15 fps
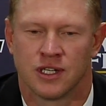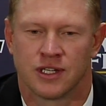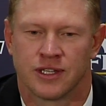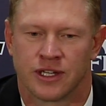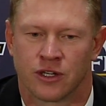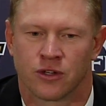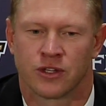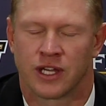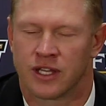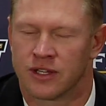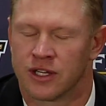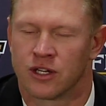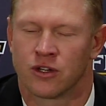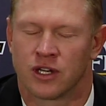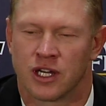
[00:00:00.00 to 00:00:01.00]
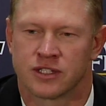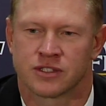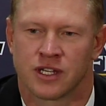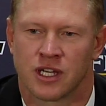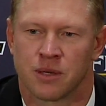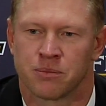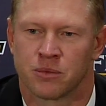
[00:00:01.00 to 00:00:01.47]
that all has
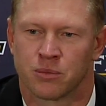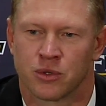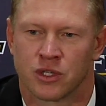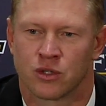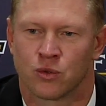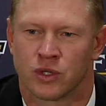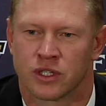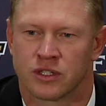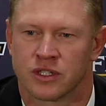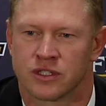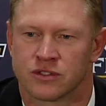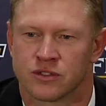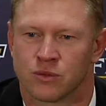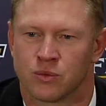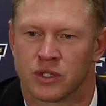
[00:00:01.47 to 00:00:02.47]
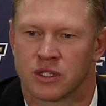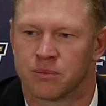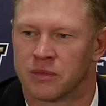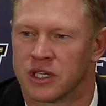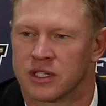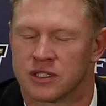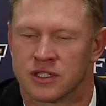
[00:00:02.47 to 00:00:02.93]
to happen pretty quickly so we
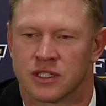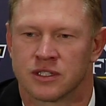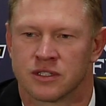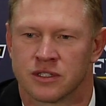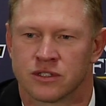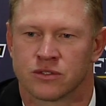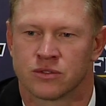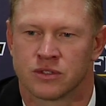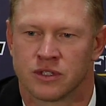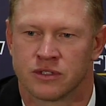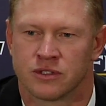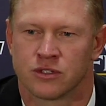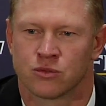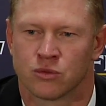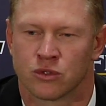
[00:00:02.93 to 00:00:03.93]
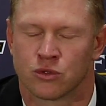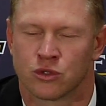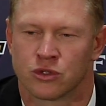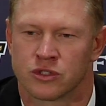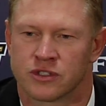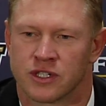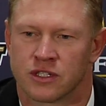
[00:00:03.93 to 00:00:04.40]
can make a dent in this
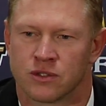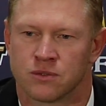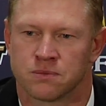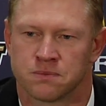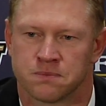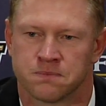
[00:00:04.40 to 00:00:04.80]
recruiting cycle.